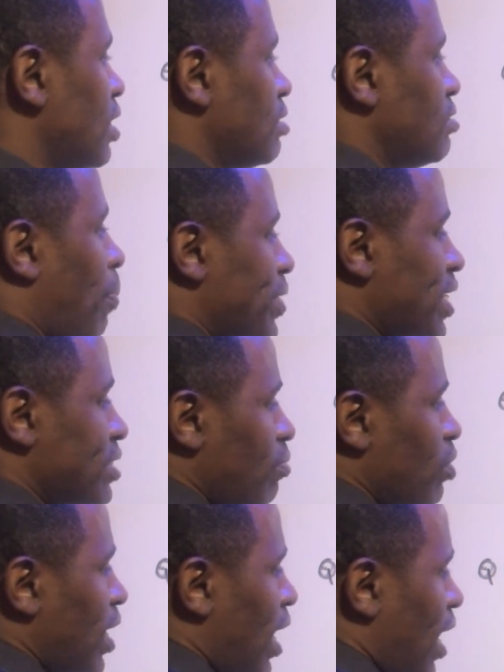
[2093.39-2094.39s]
Now
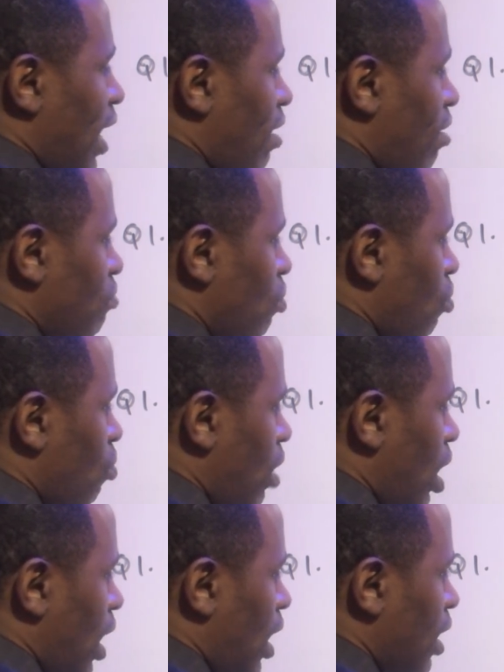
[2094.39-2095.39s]
potassium will have
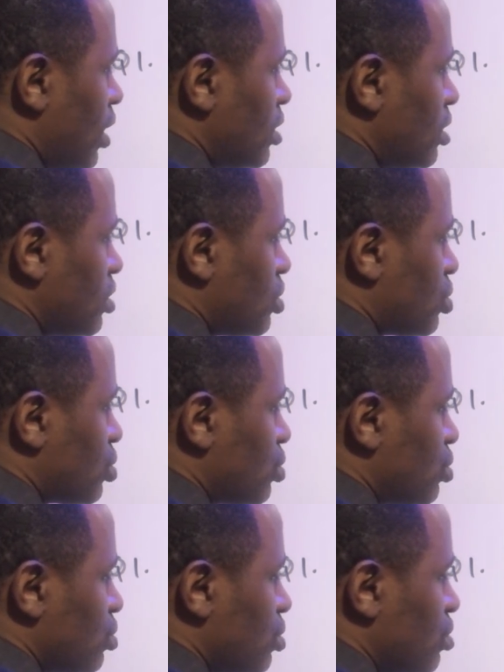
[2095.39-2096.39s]
1,
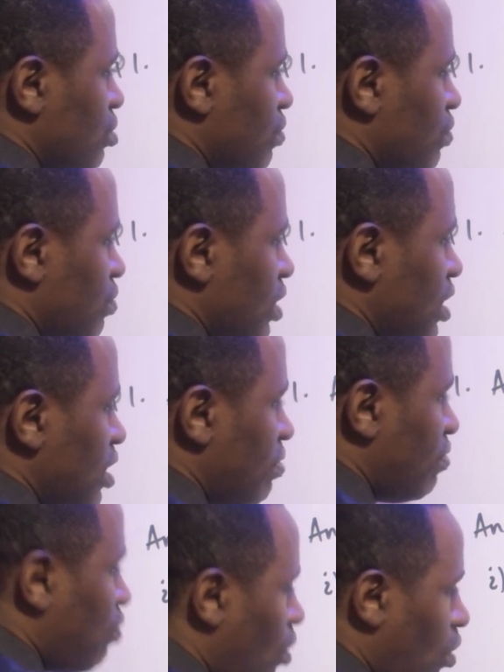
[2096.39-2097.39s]
2, 3,
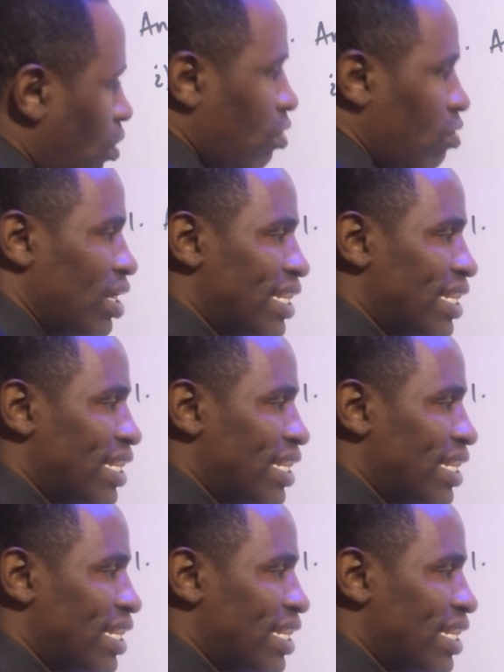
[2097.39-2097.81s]
4.